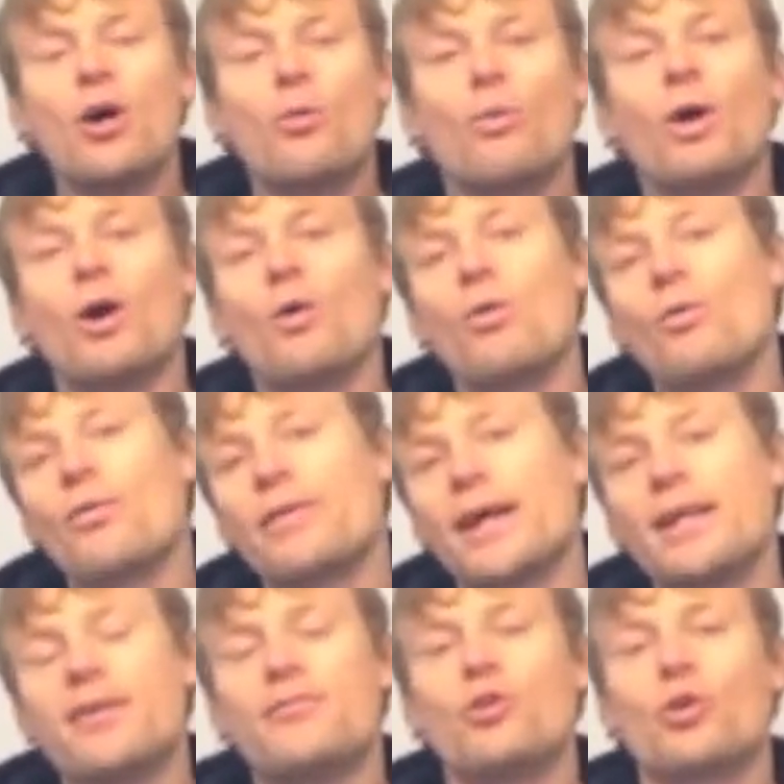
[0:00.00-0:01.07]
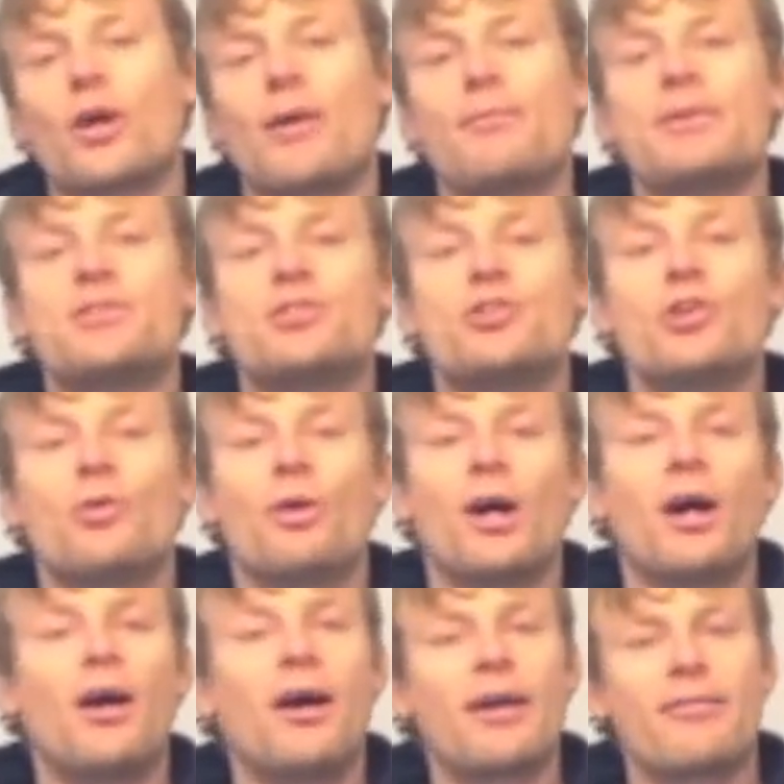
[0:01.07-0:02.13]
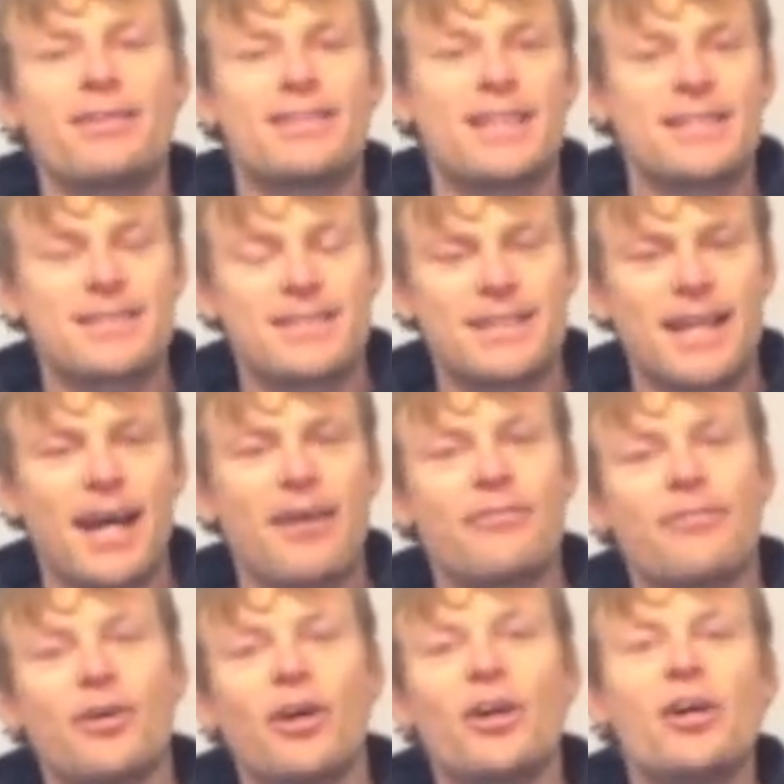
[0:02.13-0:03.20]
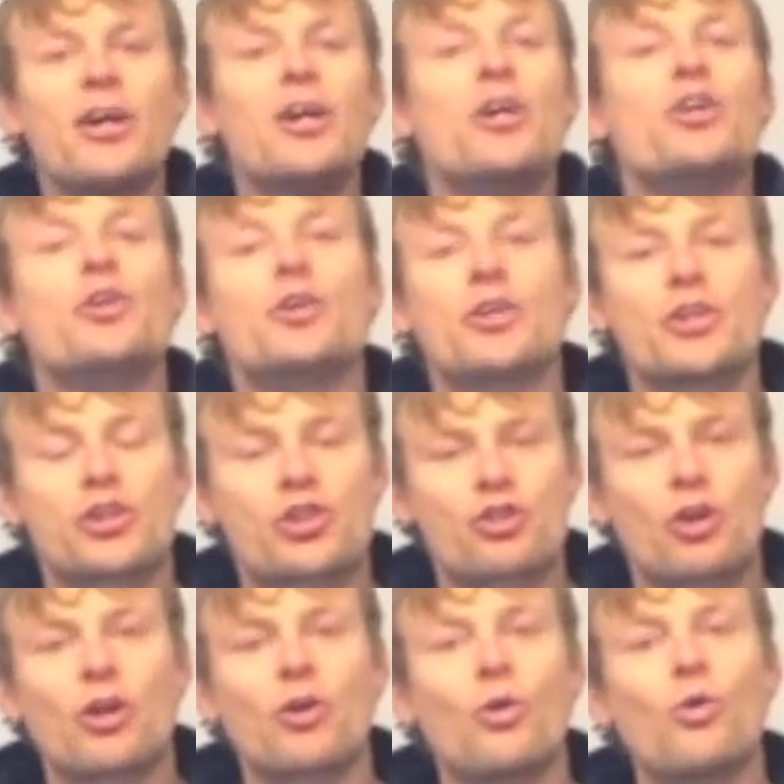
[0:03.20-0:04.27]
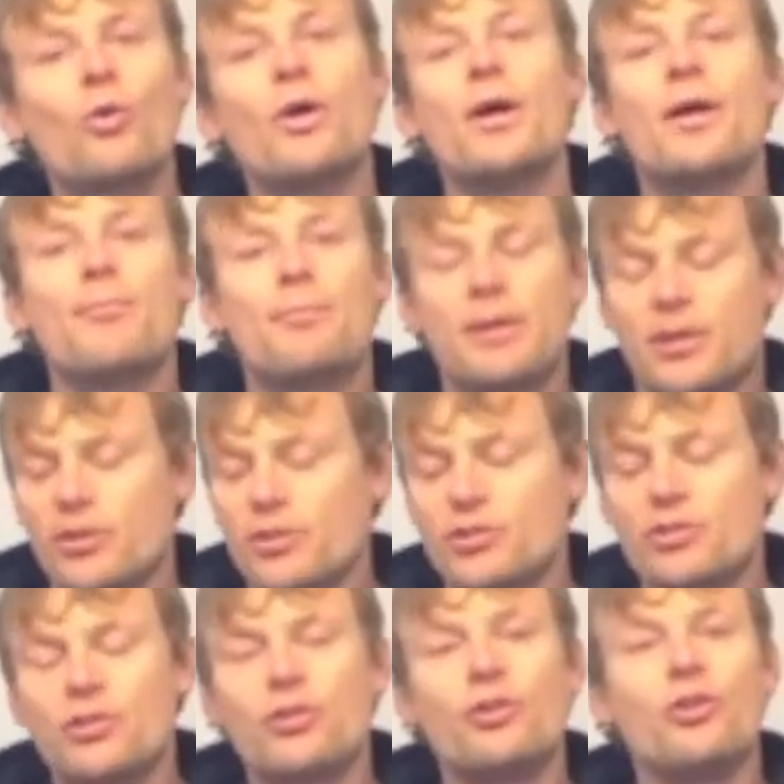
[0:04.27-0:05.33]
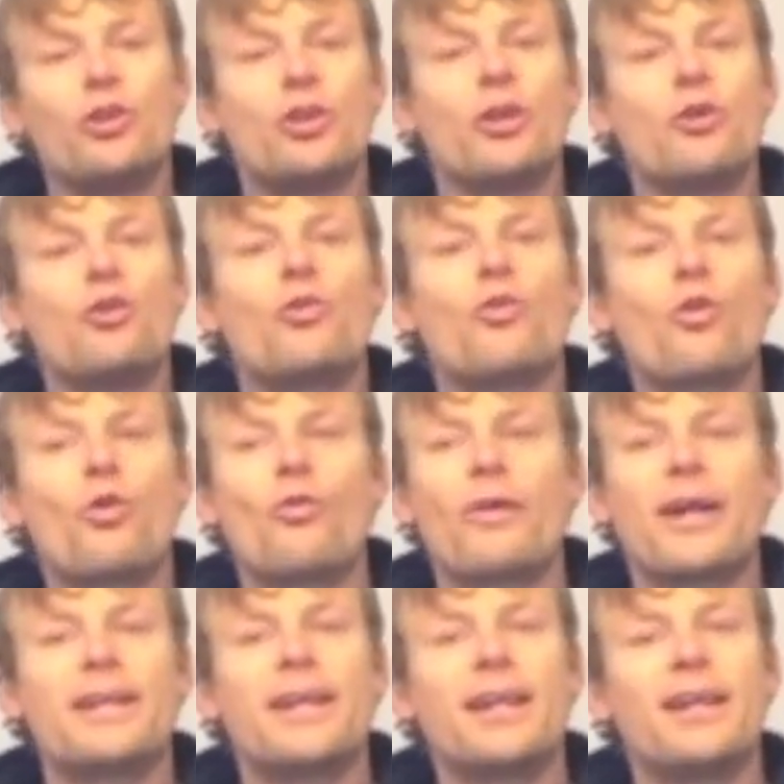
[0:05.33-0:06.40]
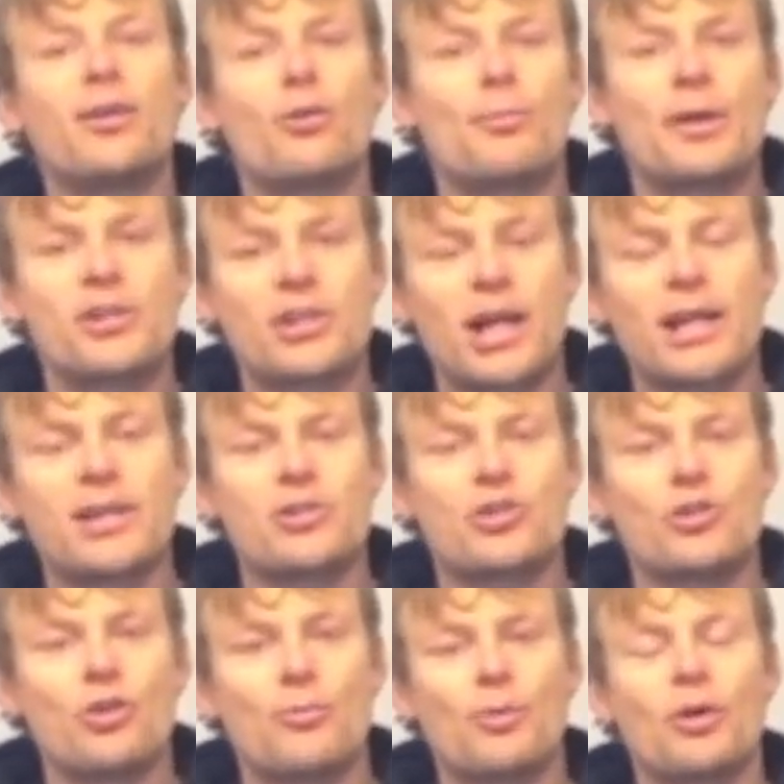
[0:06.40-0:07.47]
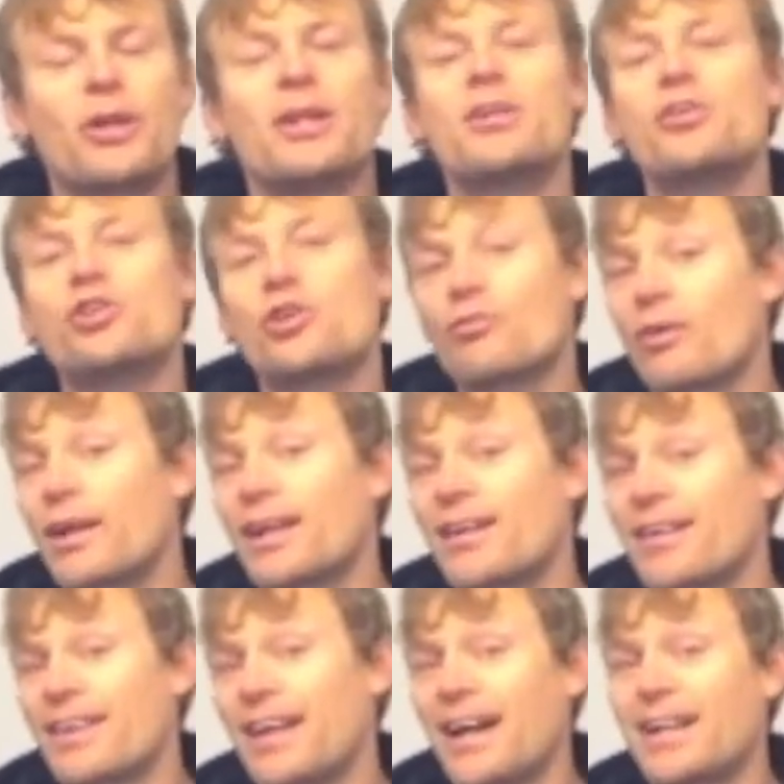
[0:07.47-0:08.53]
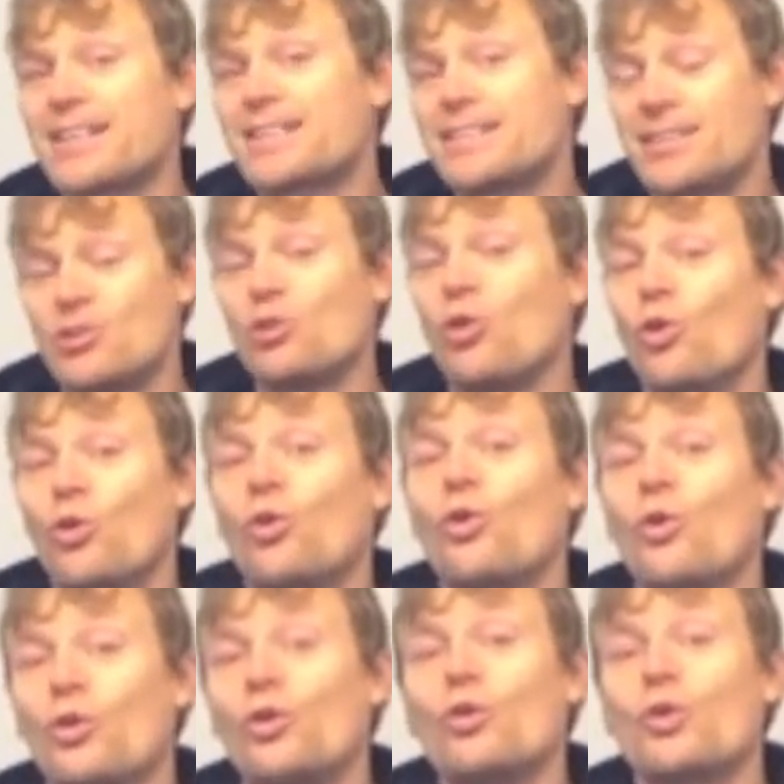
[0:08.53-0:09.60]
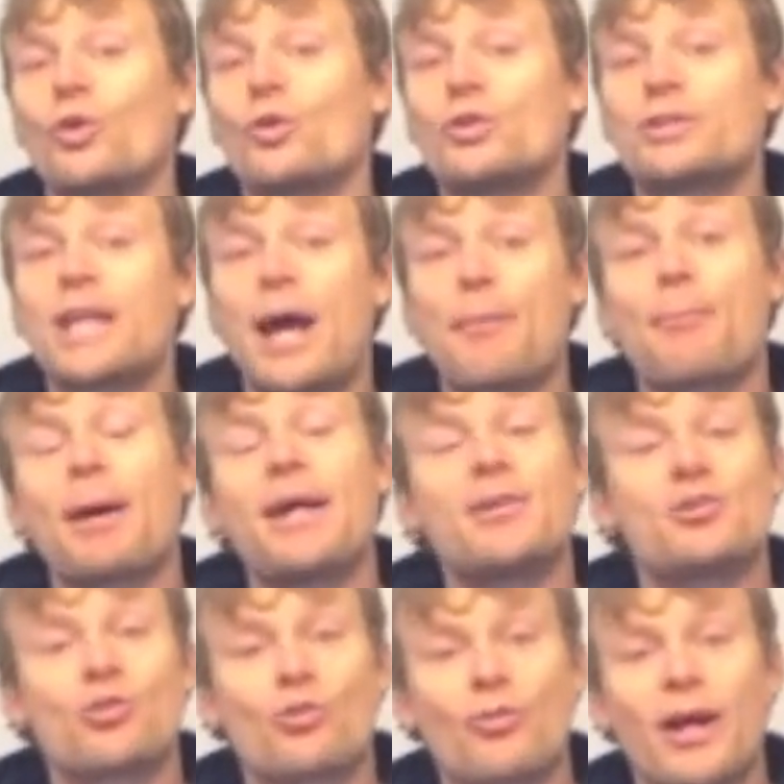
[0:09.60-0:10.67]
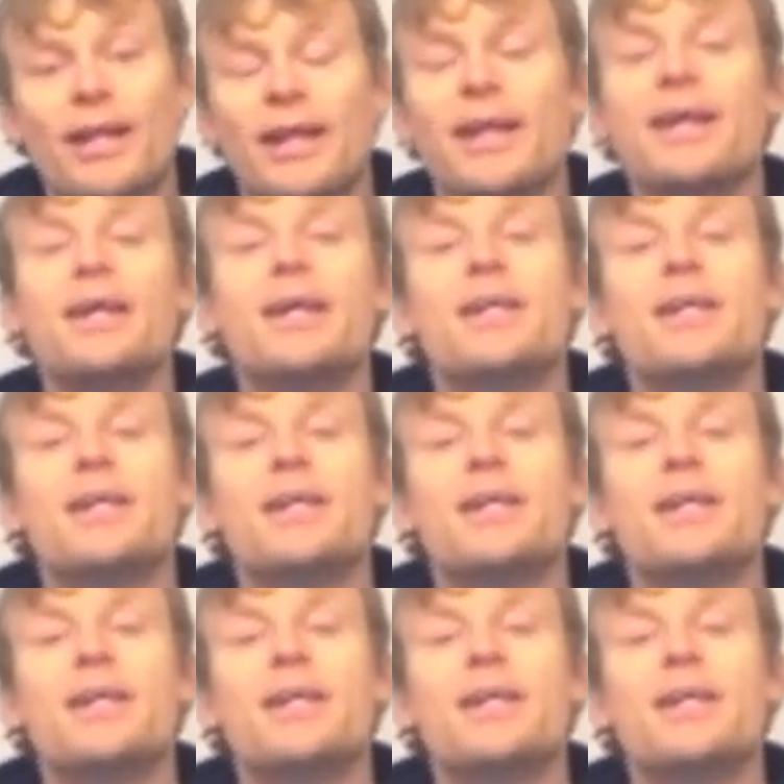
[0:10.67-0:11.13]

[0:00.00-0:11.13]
Well, then if you're coming to do a higher intensity effort, you're going to struggle because you're already a little bit challenging your body because you're running at your your set pace already.